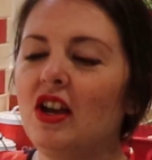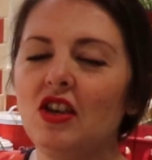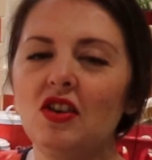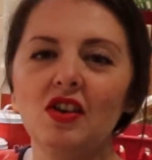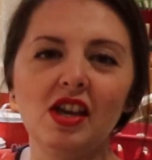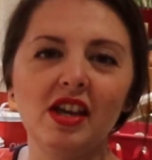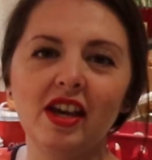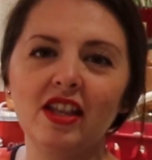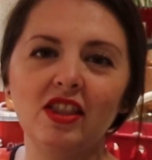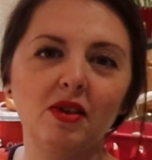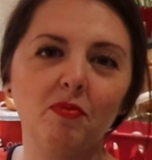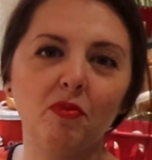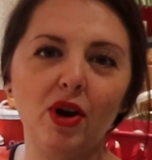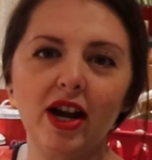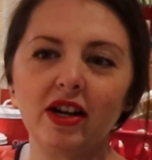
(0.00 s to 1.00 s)
you can get
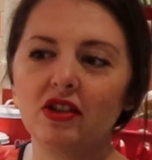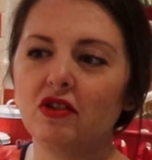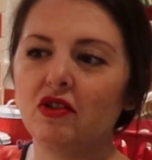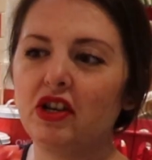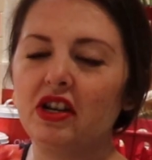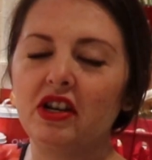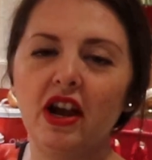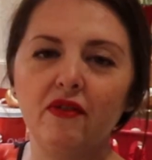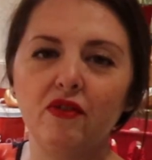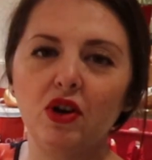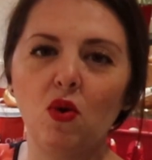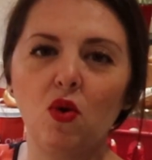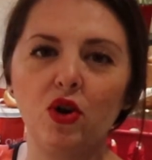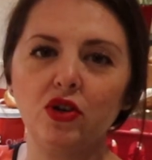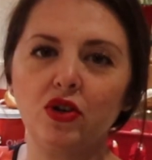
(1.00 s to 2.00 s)
them practically in every
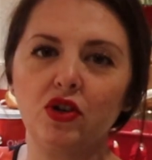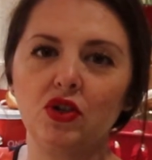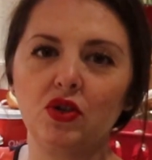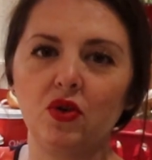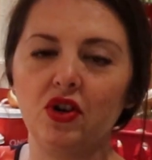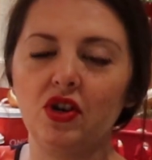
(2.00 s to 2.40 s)
corner store.